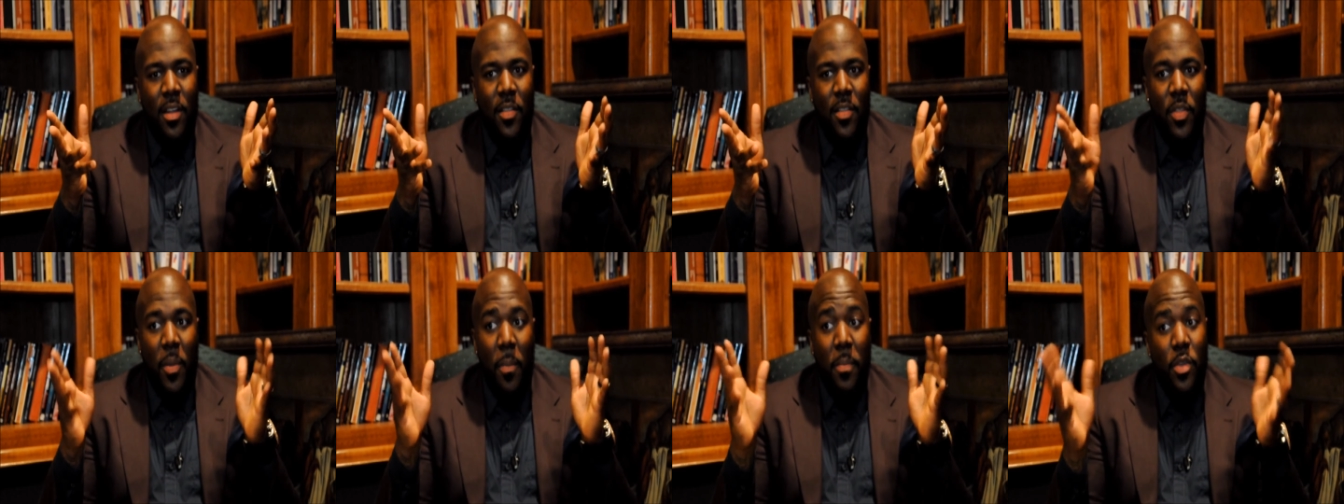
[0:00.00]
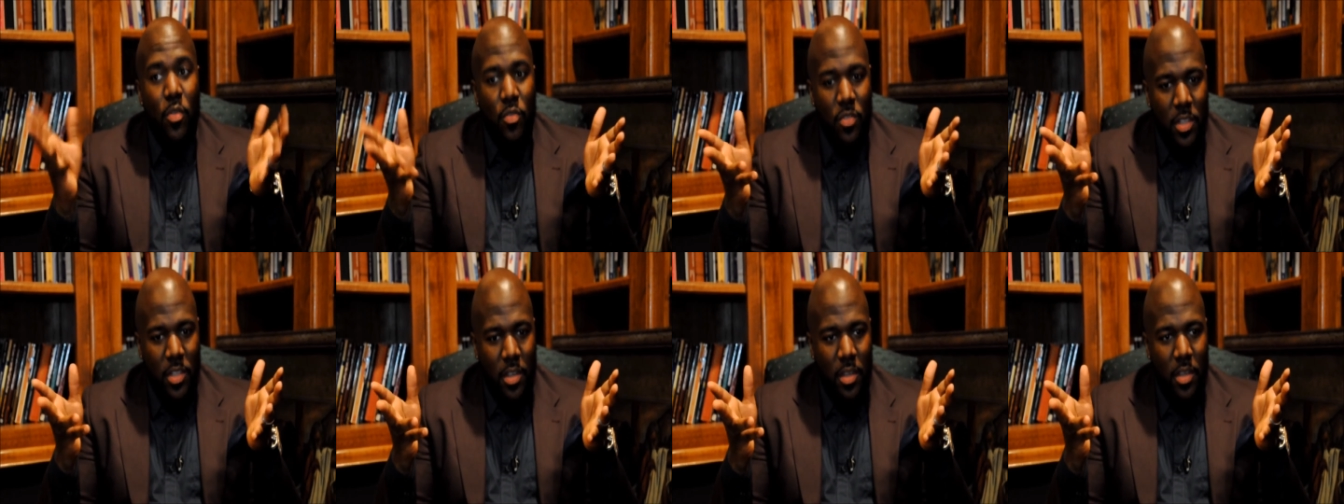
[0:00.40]
the
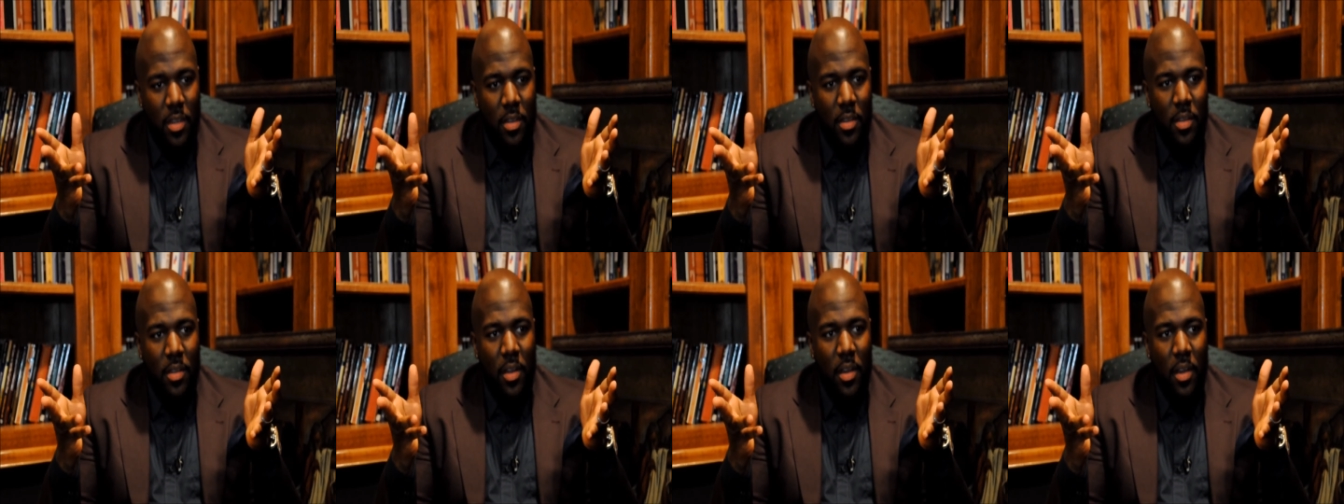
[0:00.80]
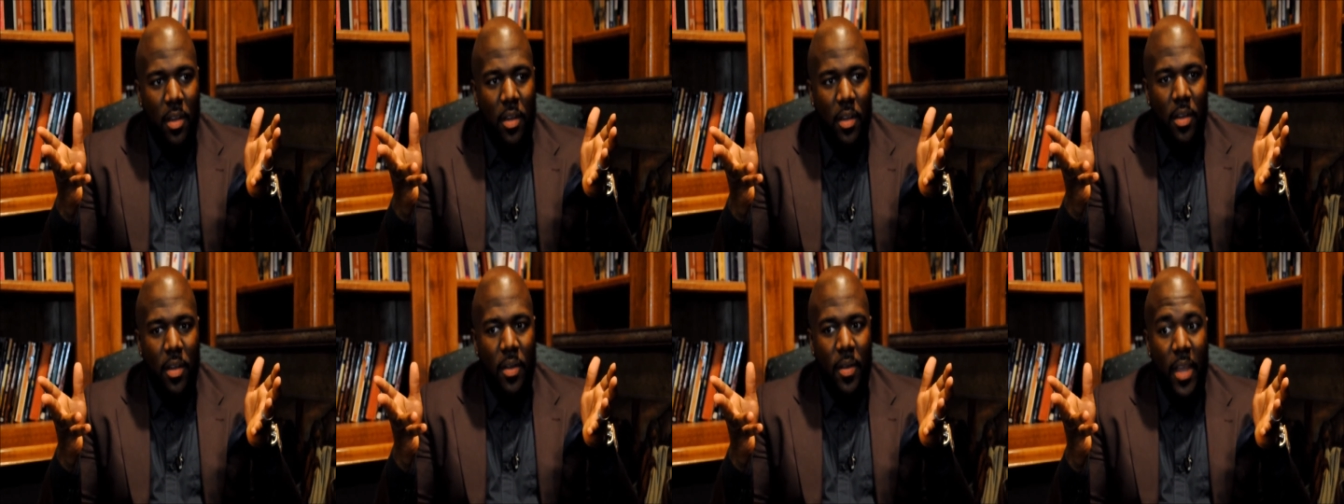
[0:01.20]
music,
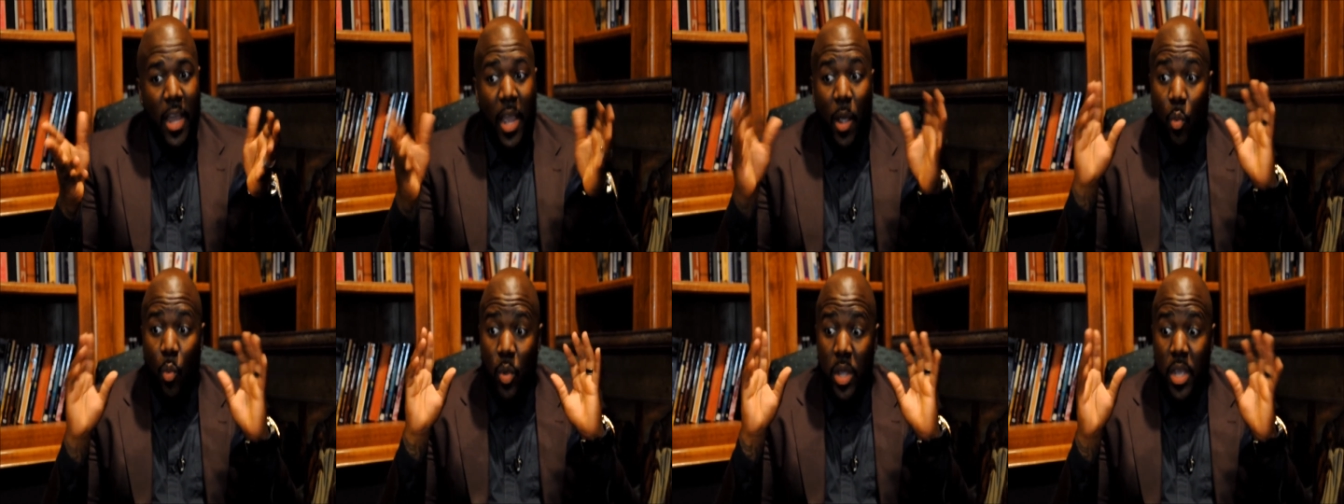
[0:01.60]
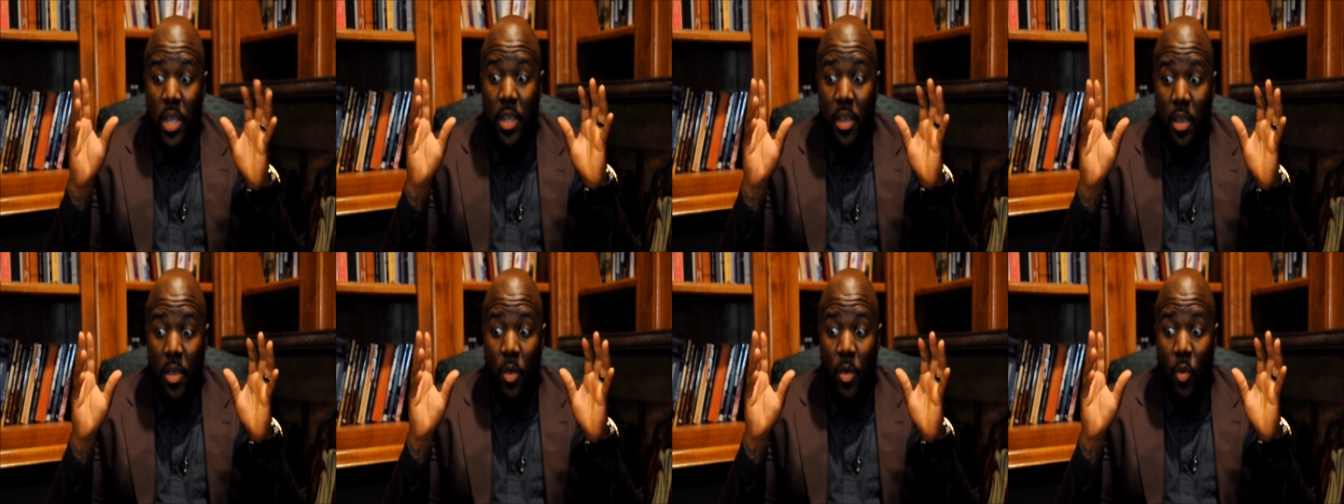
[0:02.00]
and
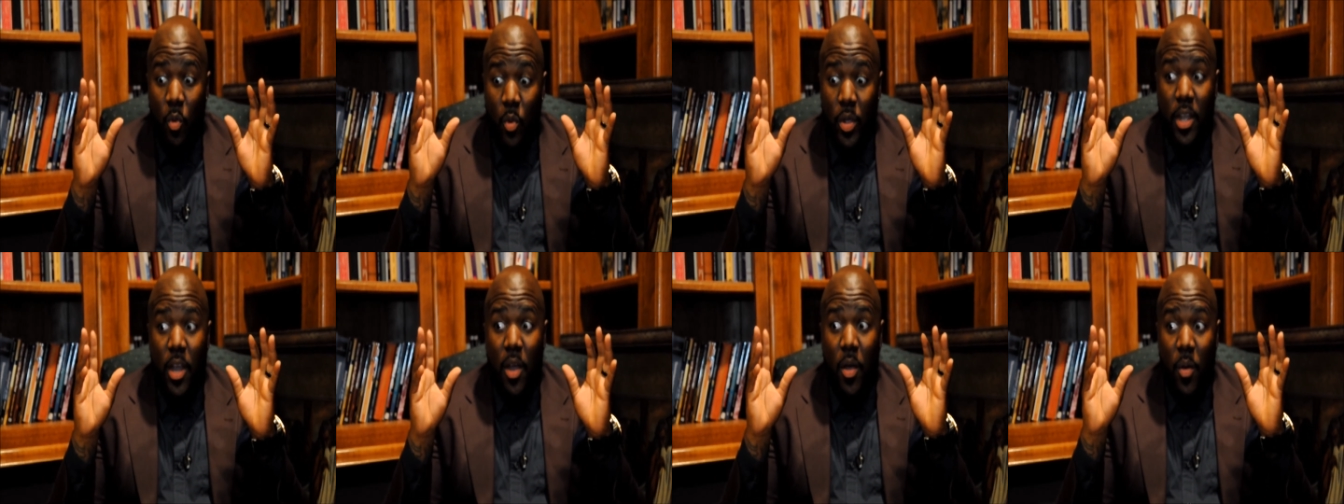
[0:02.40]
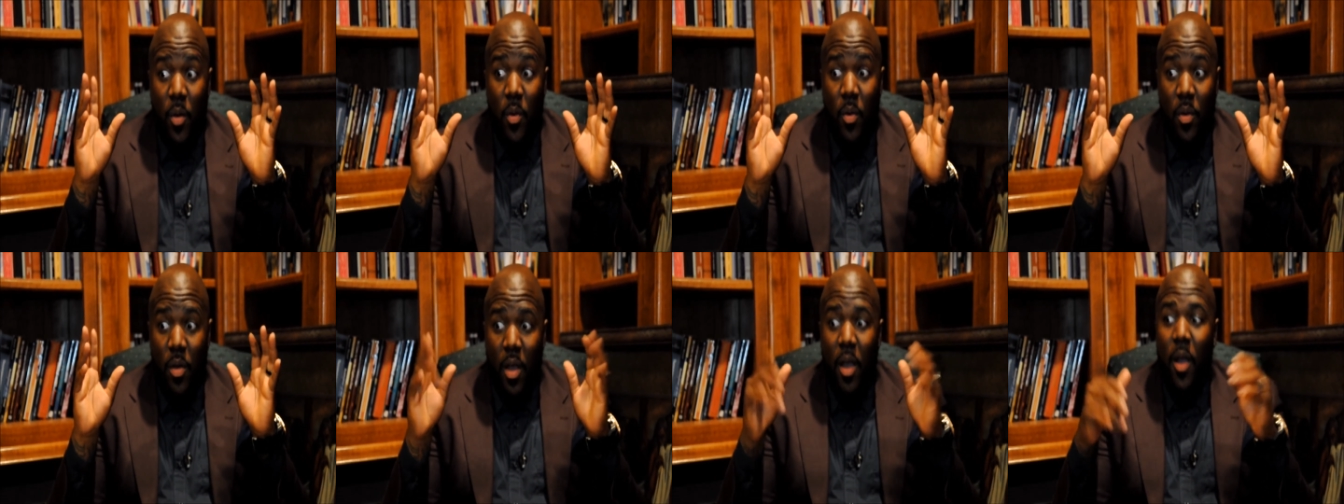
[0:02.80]
we go,
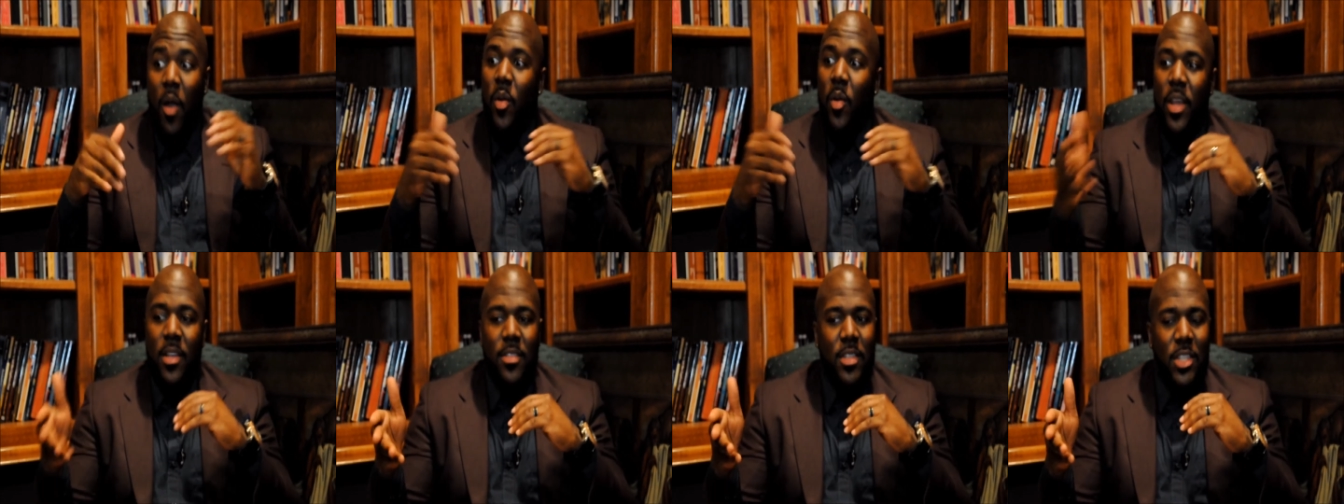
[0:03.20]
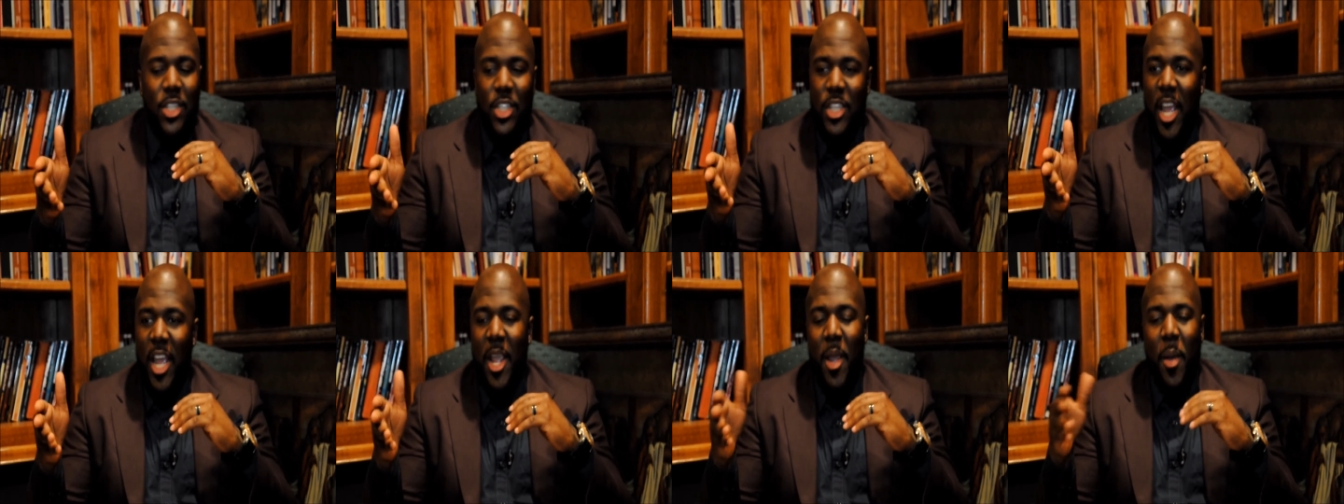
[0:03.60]
oh, that's a
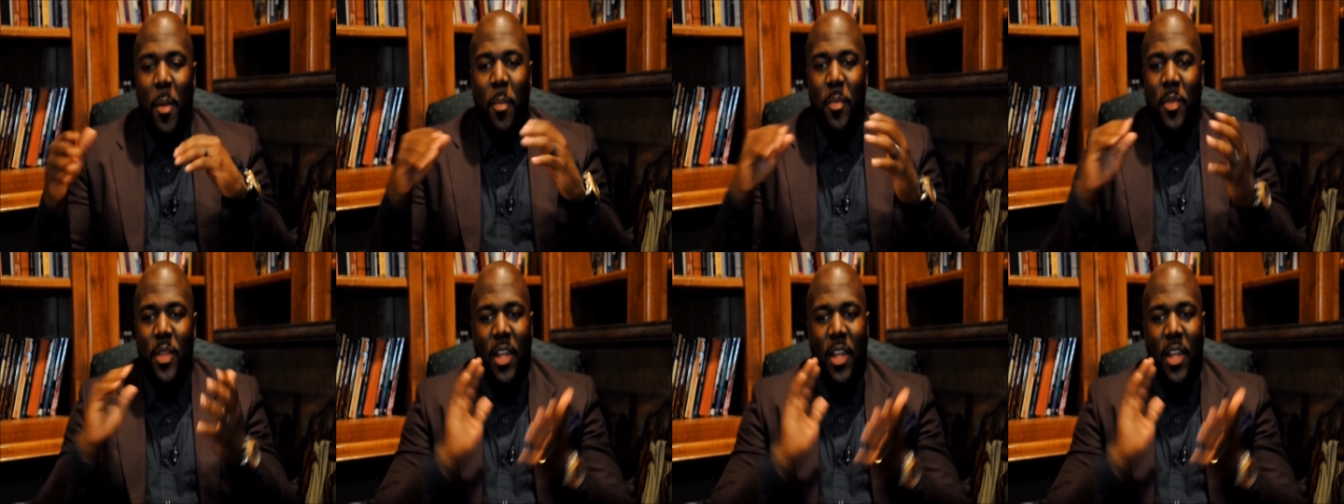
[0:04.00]
jam.